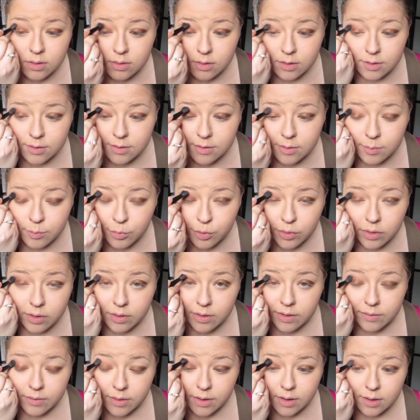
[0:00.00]
the
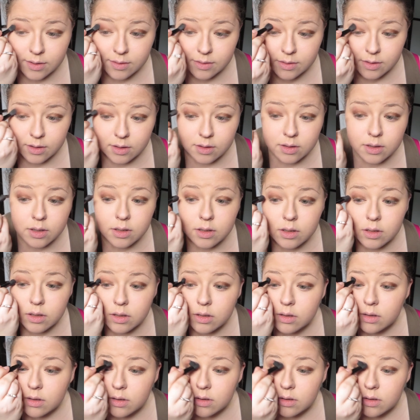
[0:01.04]
smoother everything's going to look.